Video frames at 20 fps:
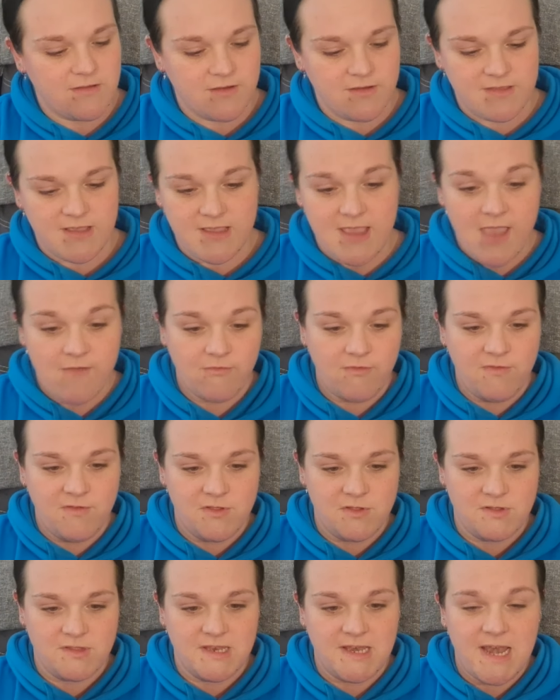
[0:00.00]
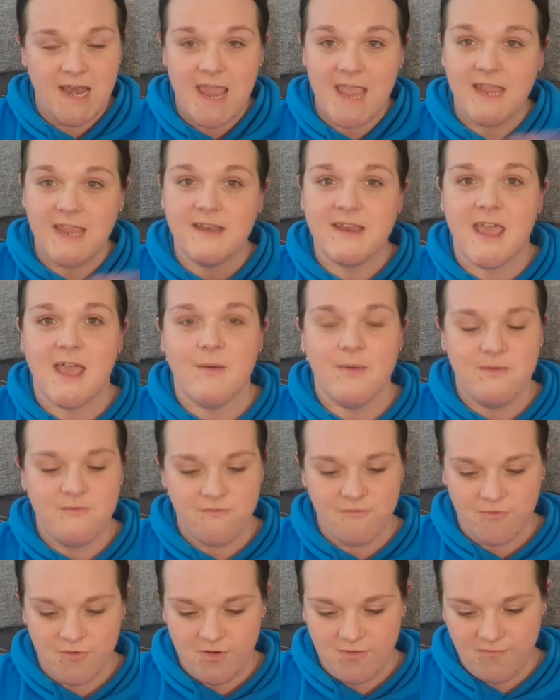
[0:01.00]
because everything's just laid out in
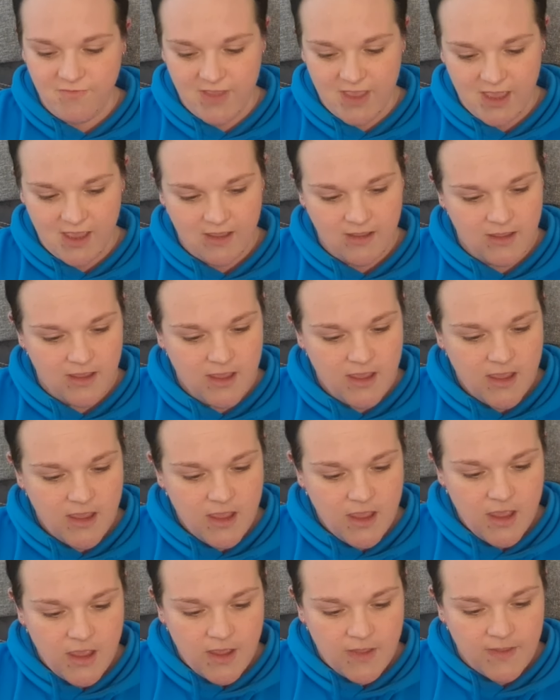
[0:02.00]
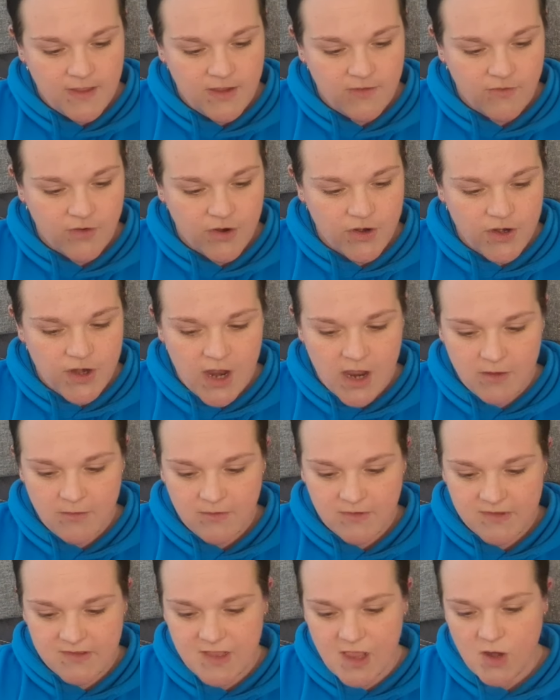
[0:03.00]
front of you. And then you've got
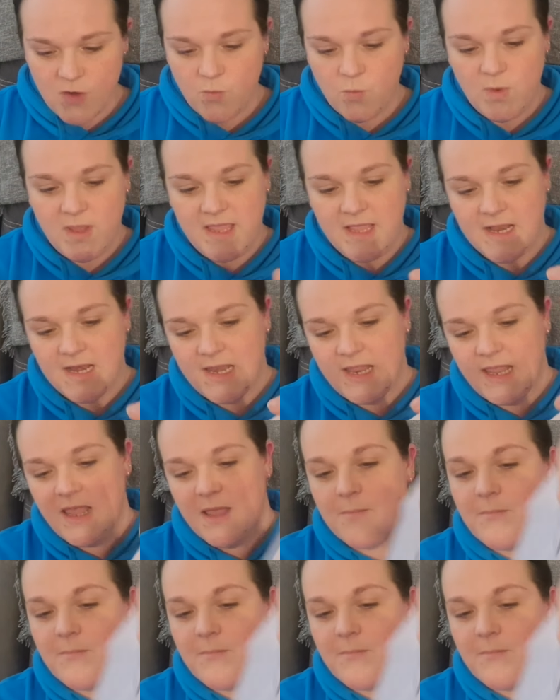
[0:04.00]
notes and weekly